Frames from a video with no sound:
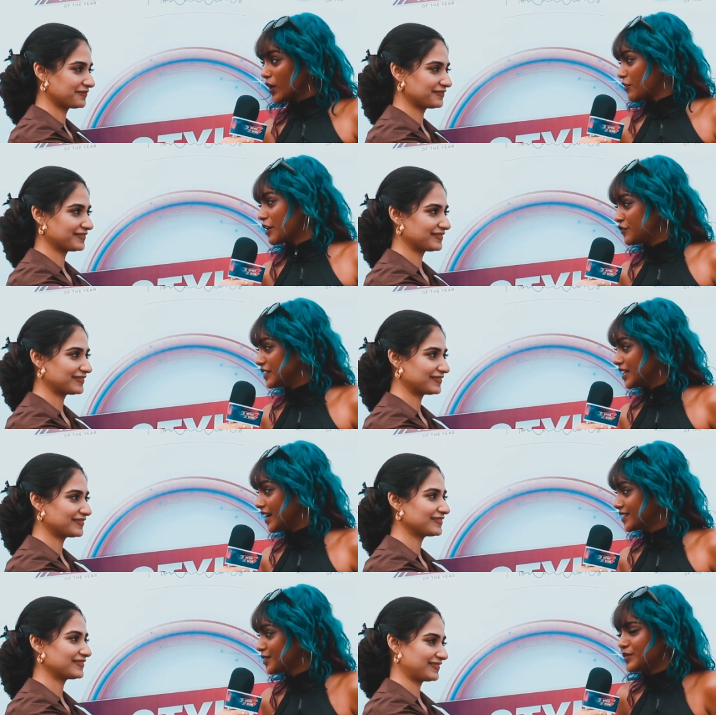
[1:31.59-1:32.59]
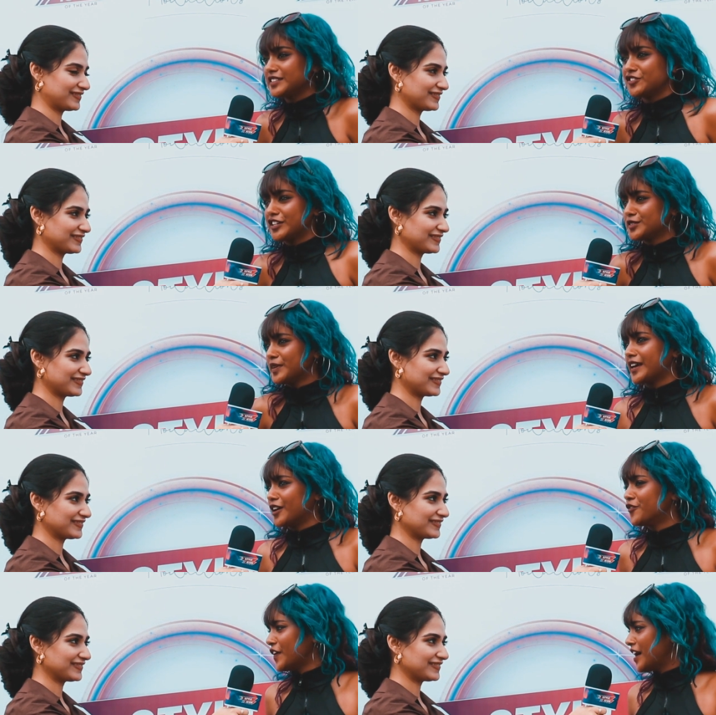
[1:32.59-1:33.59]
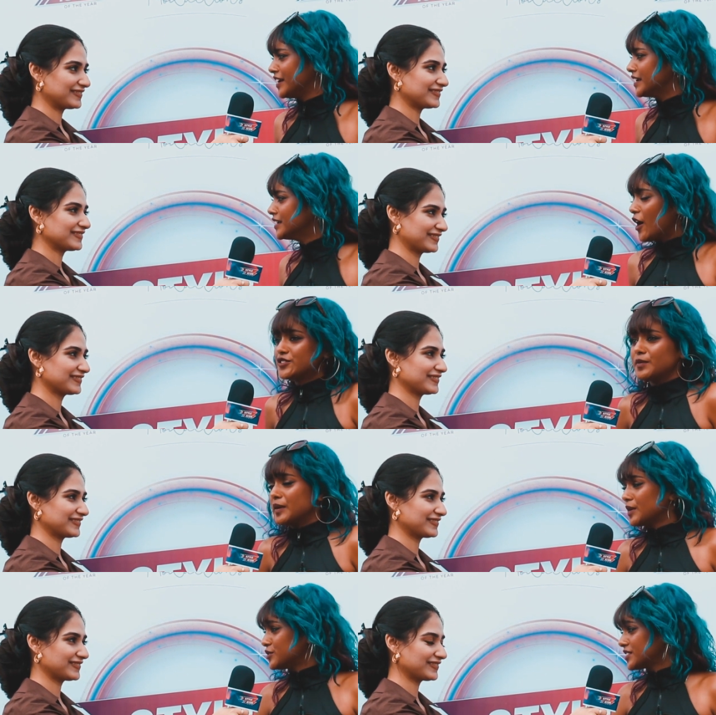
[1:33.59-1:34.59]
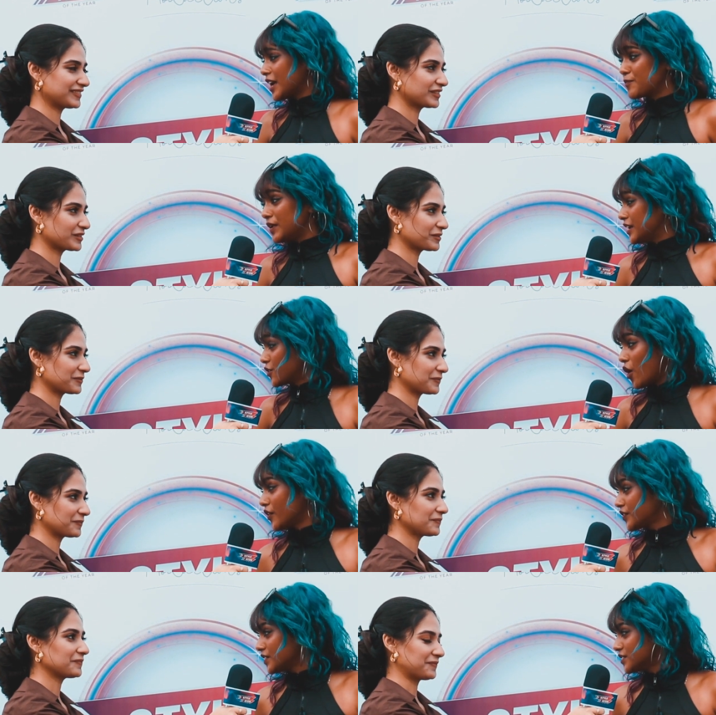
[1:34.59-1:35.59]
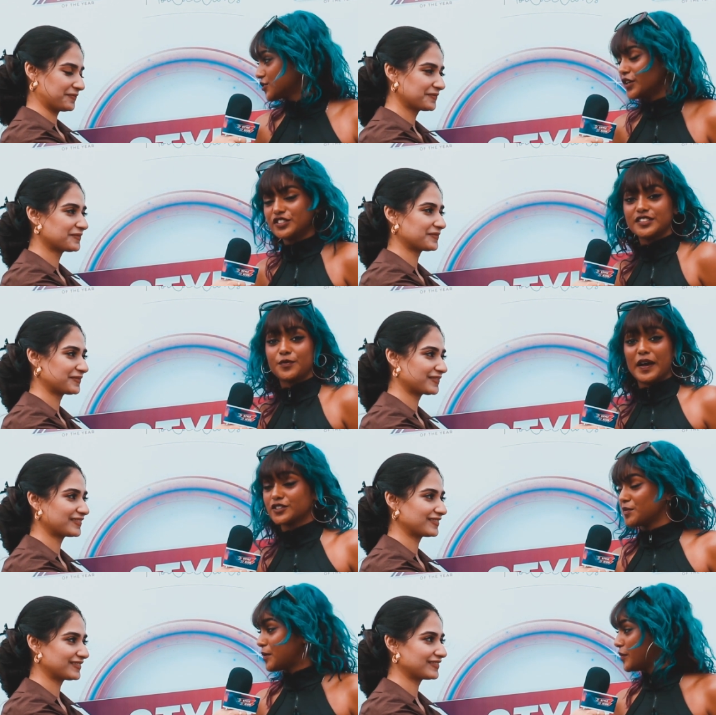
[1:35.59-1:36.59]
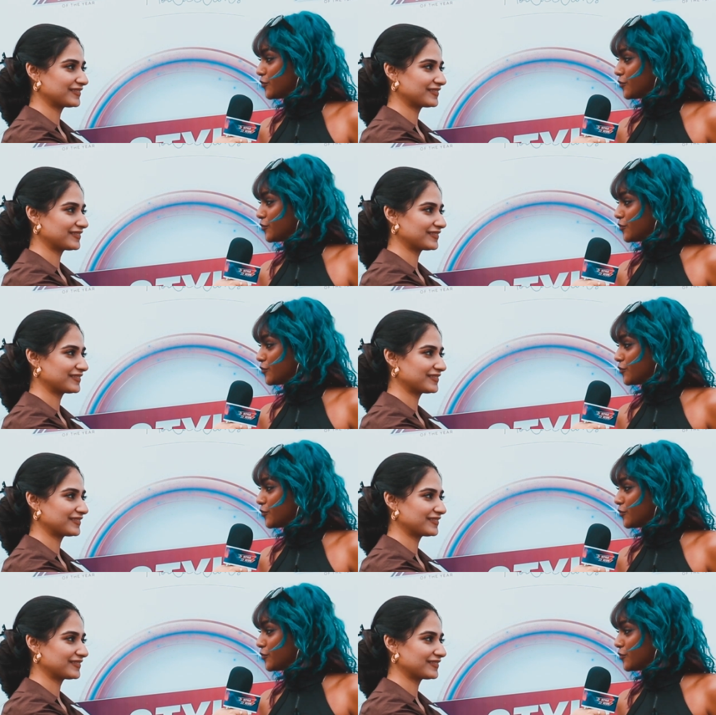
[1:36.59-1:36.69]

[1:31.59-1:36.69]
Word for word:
Speaker 1: whatever I feel like. Some days I dress up like a fairy. Or sometimes I'm just like plain goth. So it just depends on my